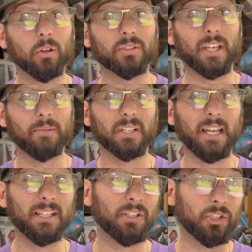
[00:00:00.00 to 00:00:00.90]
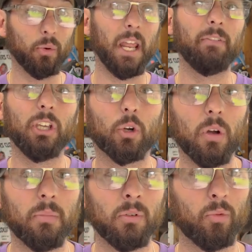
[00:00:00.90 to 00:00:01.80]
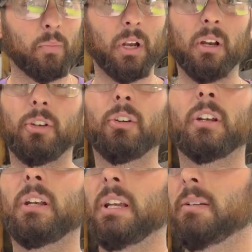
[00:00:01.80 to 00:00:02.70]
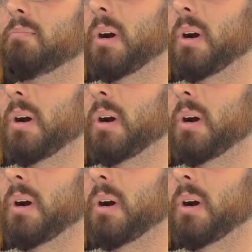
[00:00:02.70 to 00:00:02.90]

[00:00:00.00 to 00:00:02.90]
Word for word: of those types of guys that's doing heavy equipment repair, you're gonna need